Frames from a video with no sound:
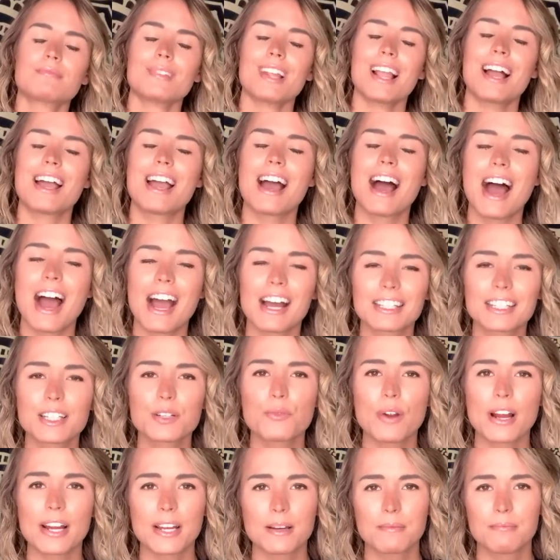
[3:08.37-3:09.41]
I highly
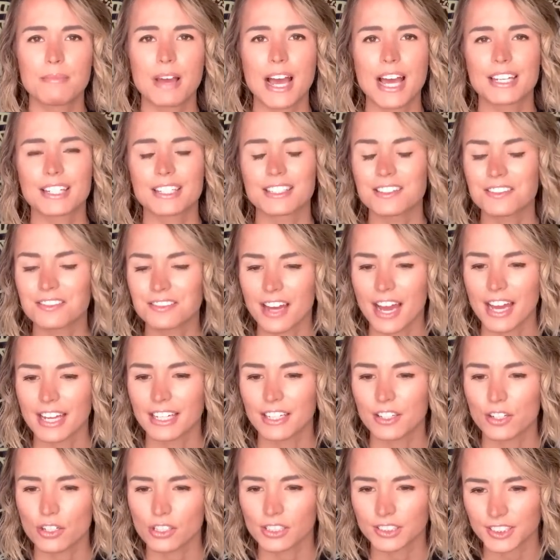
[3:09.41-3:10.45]
recommend
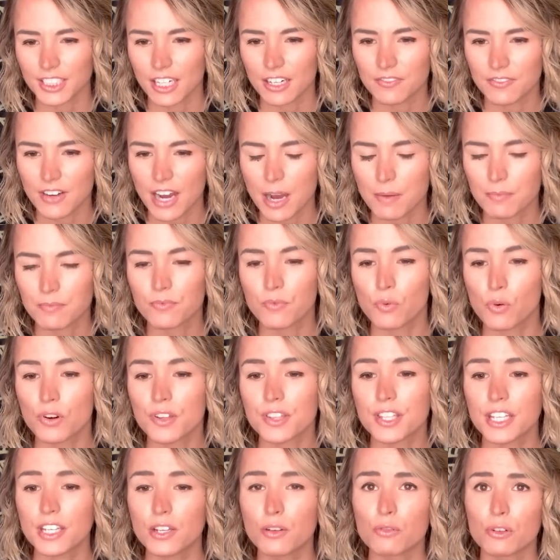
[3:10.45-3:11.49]
signing yourself up for
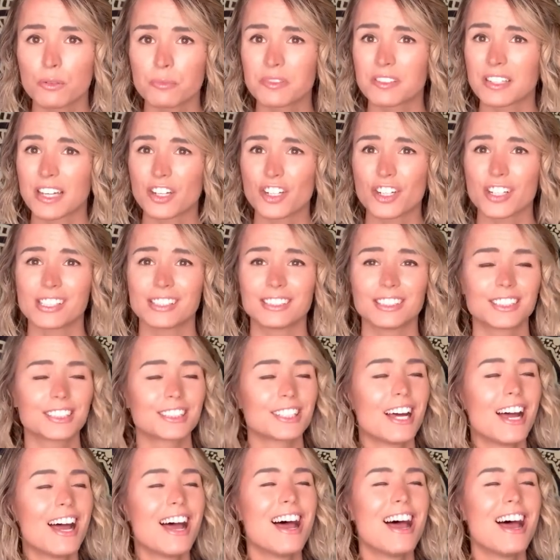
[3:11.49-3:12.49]
the group sessions.